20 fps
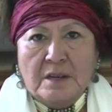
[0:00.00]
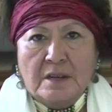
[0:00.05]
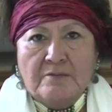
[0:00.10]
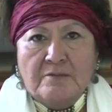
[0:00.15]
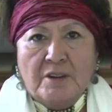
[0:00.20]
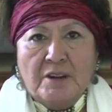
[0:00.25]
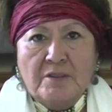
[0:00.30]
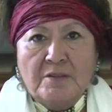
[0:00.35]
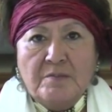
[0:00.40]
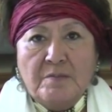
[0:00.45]

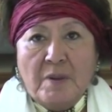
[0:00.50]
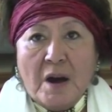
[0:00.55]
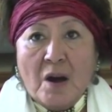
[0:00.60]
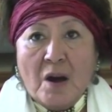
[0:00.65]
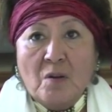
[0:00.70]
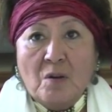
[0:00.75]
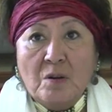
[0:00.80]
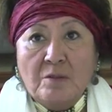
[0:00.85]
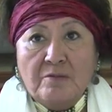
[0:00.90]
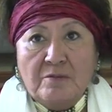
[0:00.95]
very
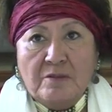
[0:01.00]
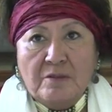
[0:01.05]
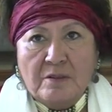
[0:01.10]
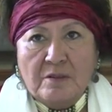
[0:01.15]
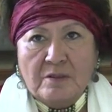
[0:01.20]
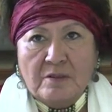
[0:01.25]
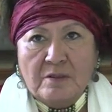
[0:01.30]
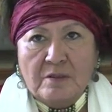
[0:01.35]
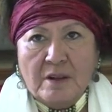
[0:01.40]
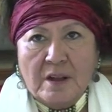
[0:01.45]
powerful
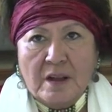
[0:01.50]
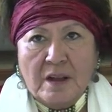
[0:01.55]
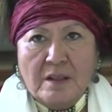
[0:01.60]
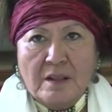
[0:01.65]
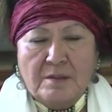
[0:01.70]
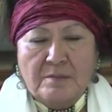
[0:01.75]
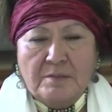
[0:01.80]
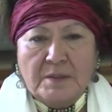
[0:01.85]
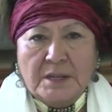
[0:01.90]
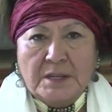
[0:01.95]

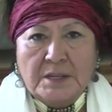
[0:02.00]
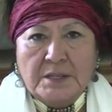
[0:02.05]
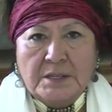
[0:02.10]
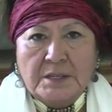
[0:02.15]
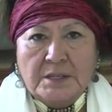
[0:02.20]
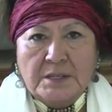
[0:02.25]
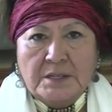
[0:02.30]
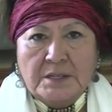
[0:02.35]
element.